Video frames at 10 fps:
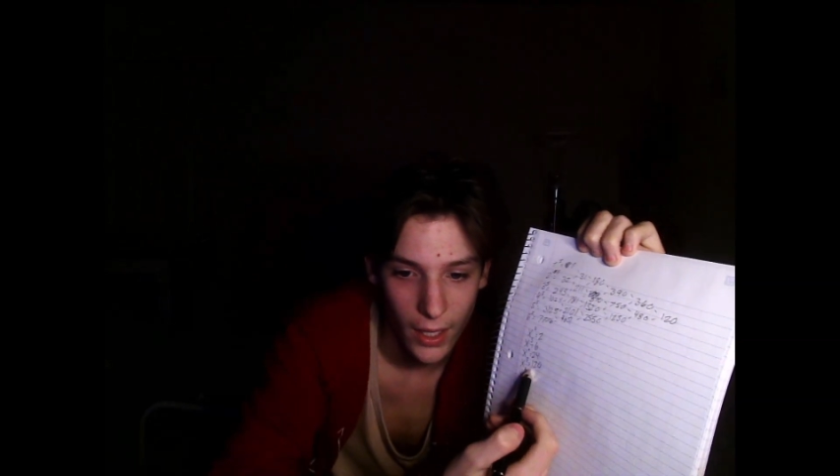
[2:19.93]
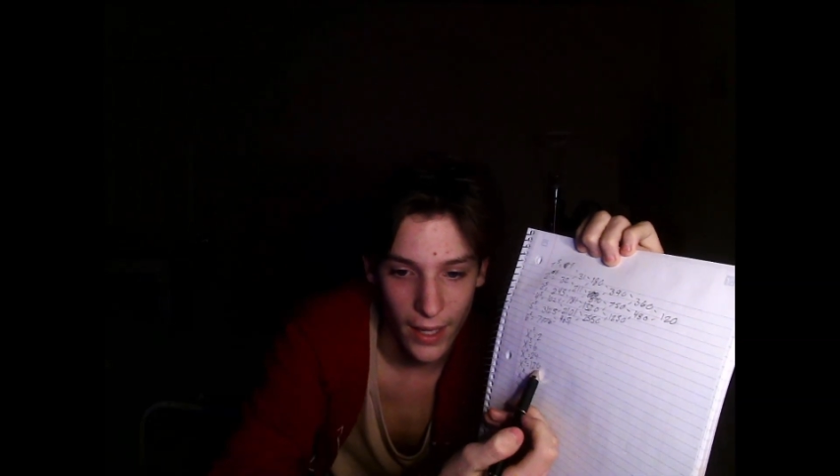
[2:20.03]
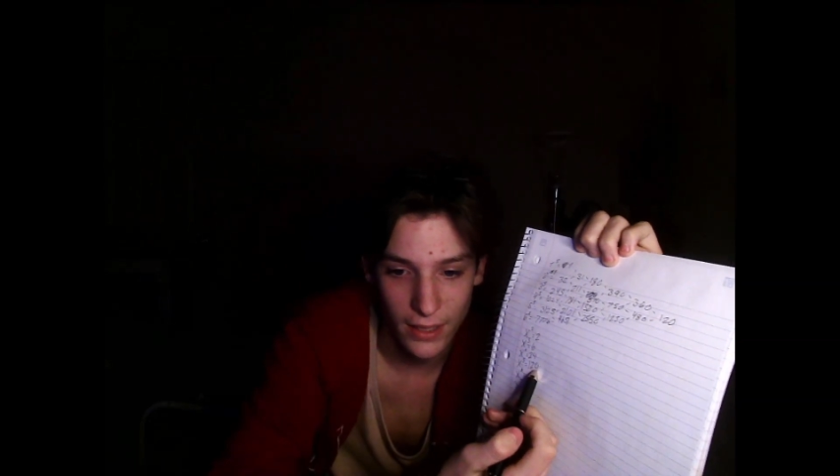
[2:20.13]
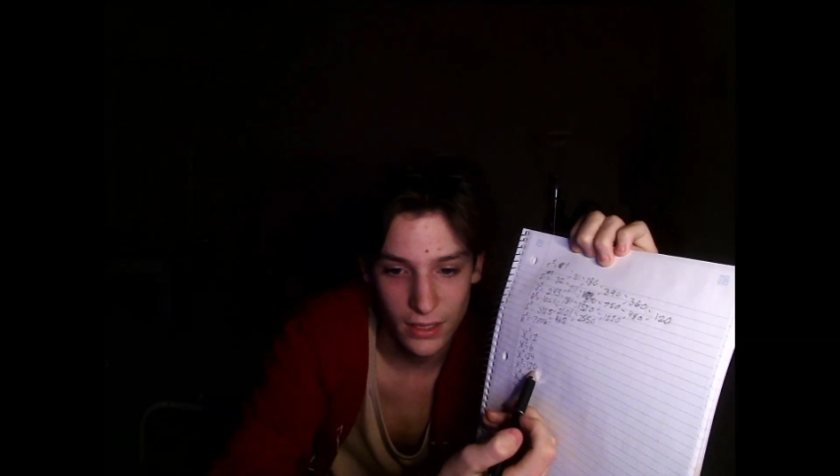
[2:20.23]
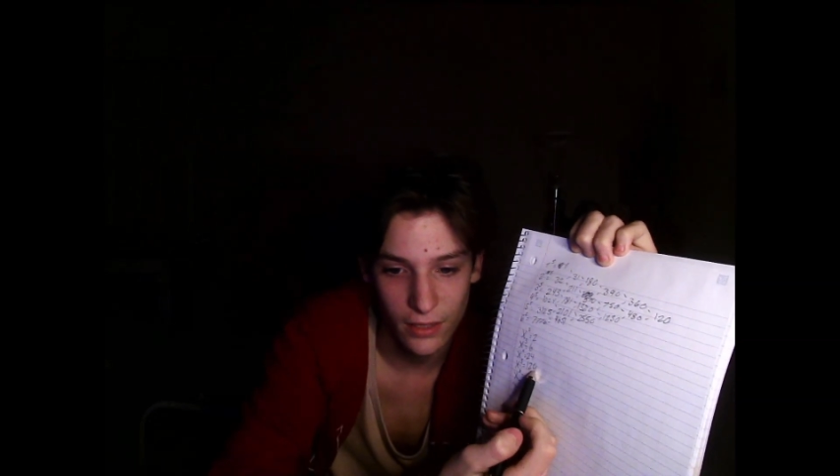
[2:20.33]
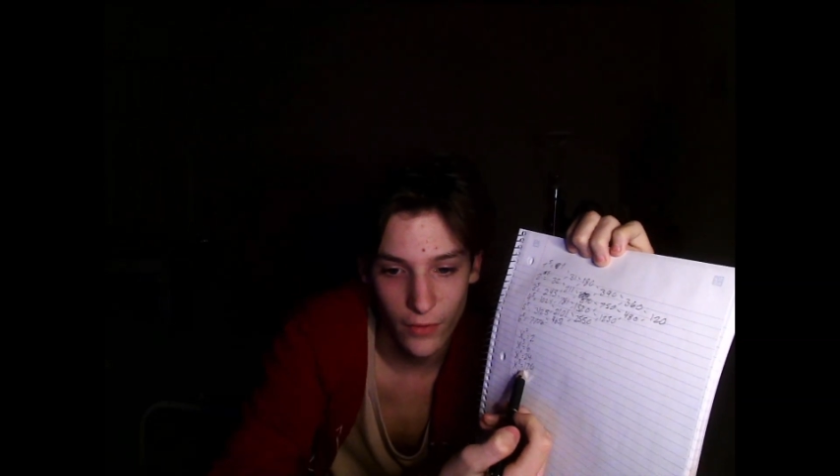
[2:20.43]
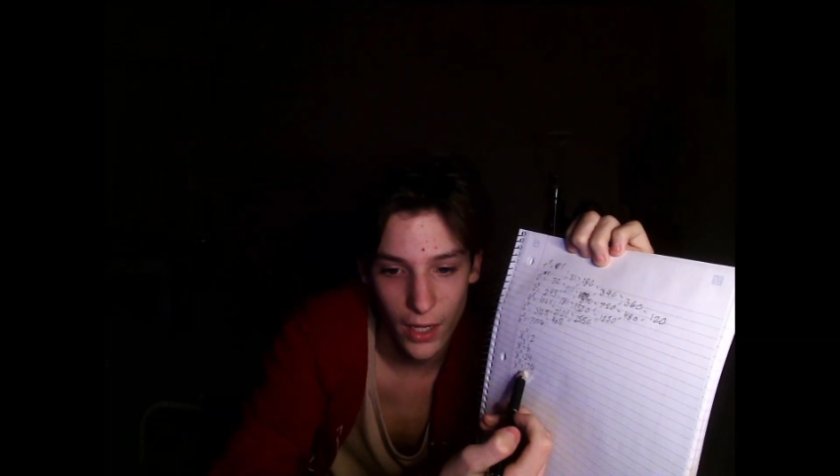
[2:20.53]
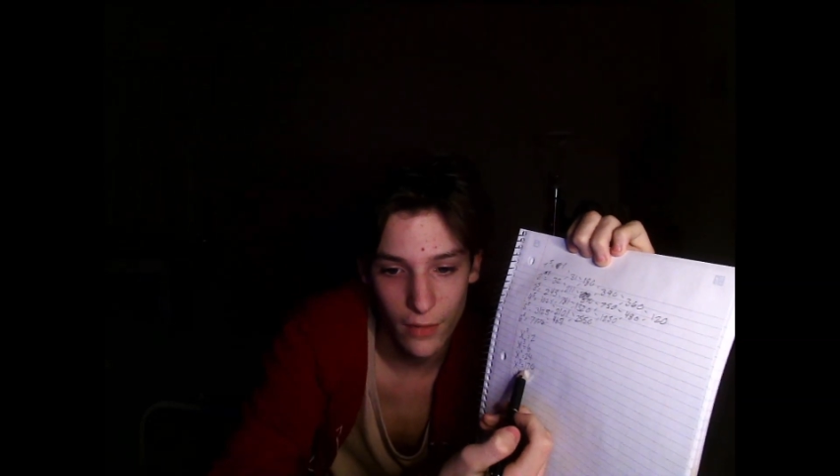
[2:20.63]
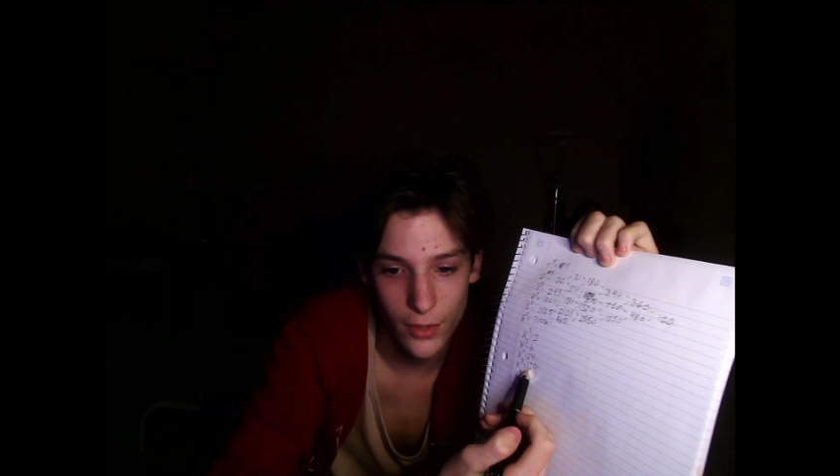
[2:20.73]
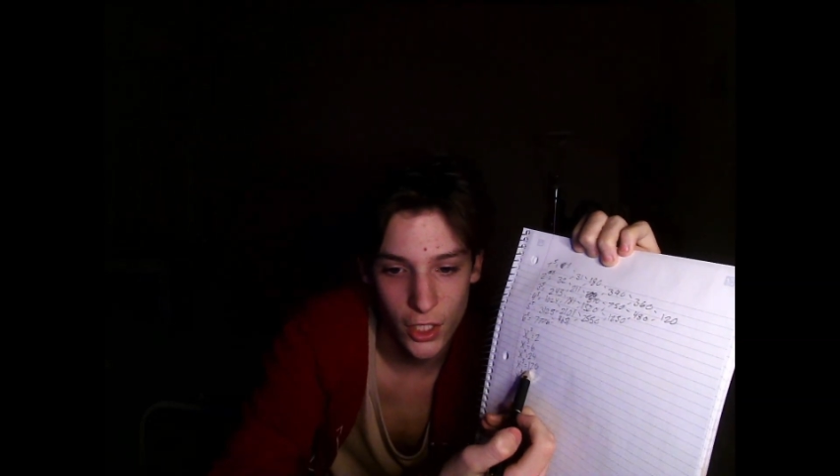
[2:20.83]
X to the
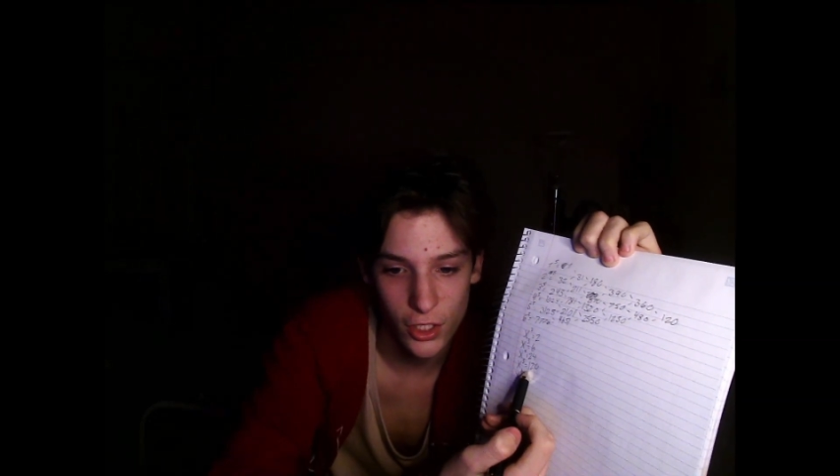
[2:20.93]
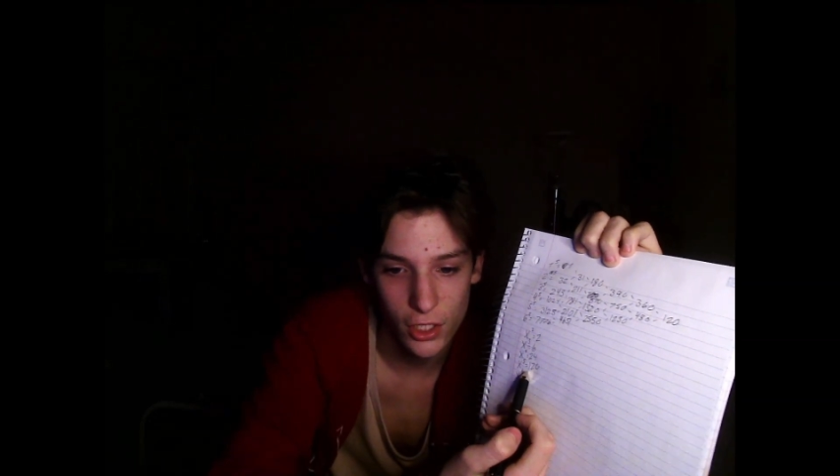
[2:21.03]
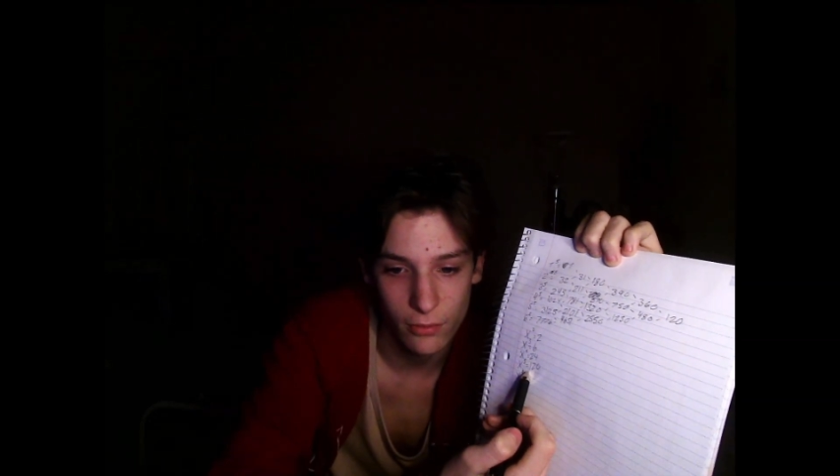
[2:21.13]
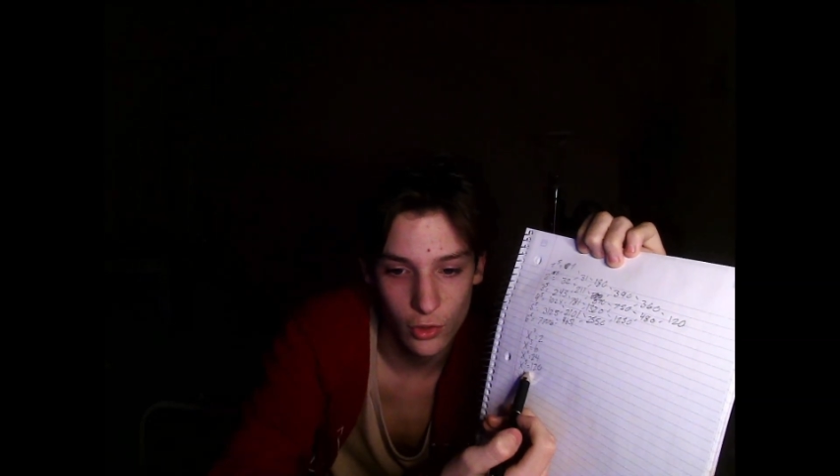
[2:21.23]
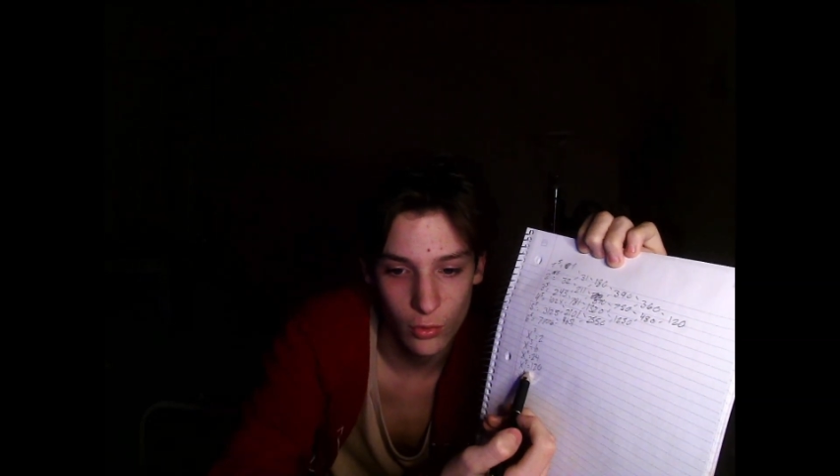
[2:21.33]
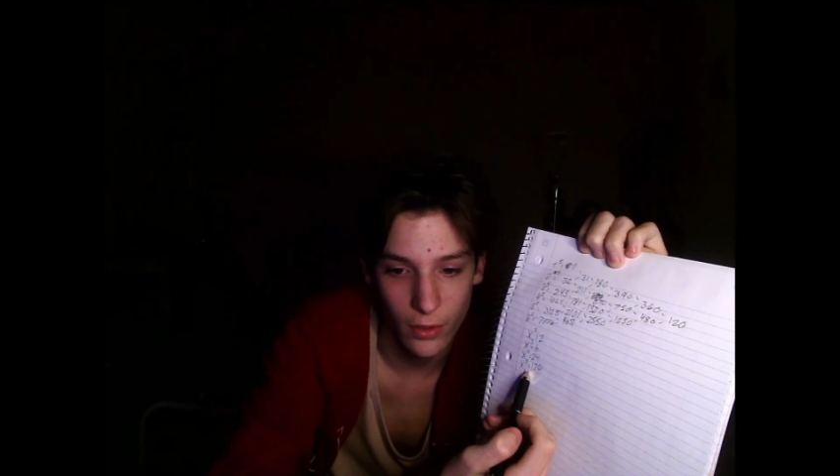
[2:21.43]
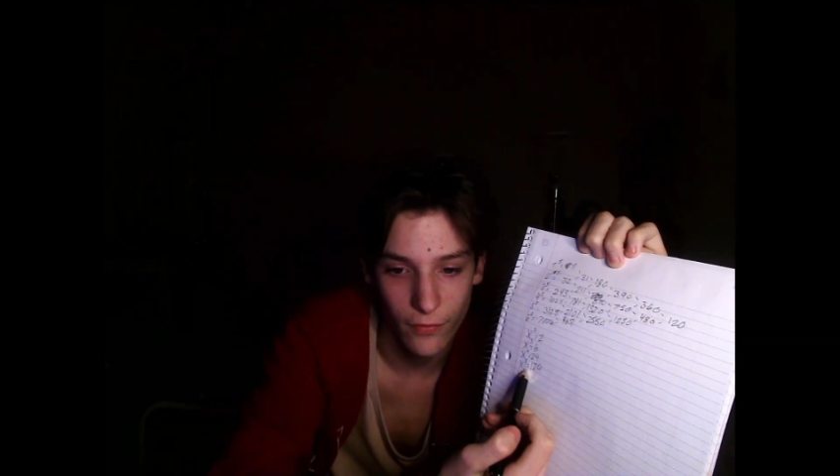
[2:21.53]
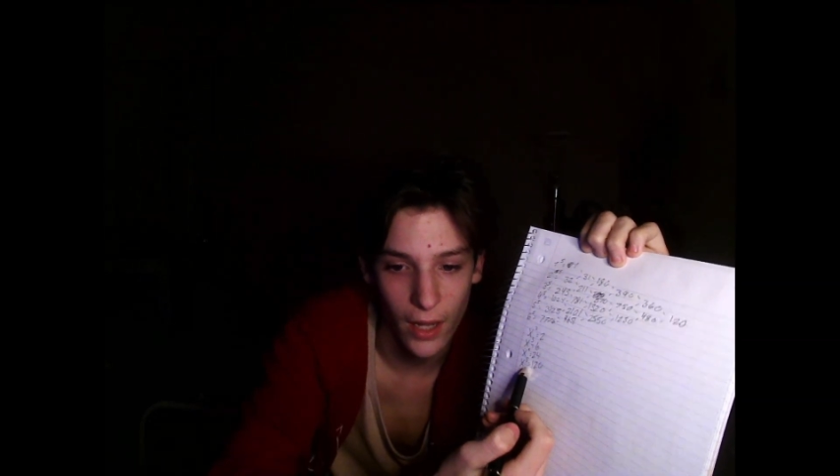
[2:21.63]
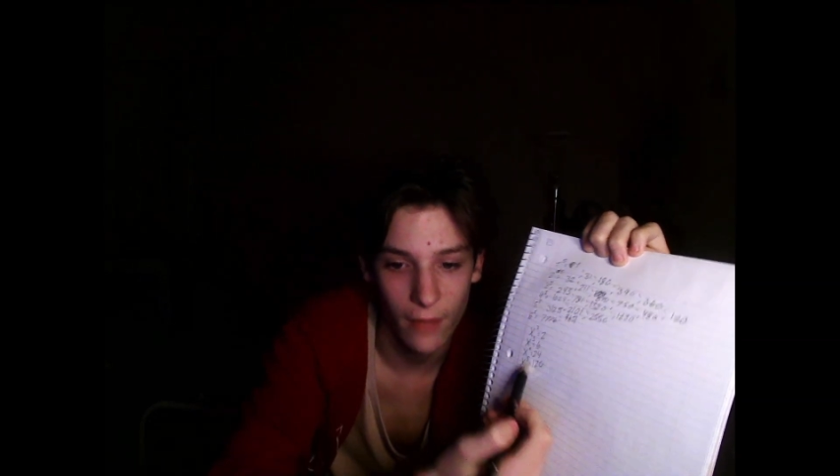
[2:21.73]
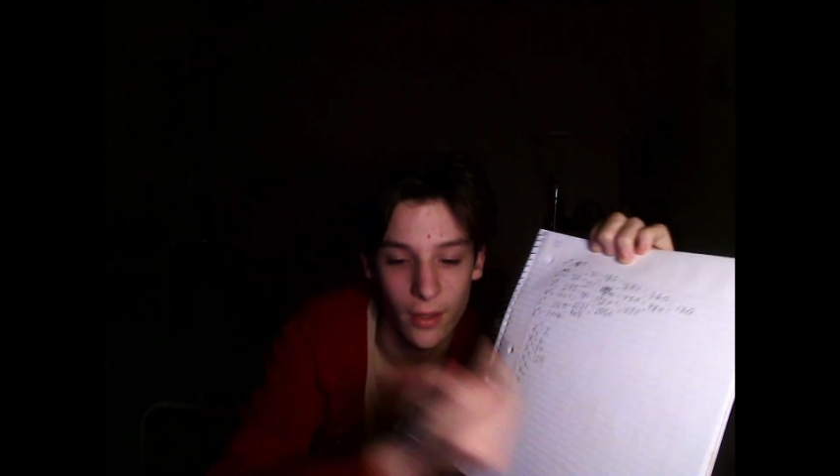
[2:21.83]
5, the change number is
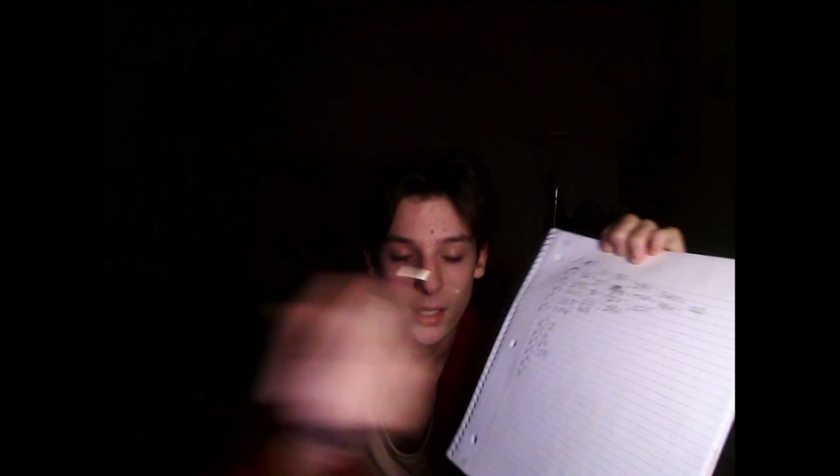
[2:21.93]
25.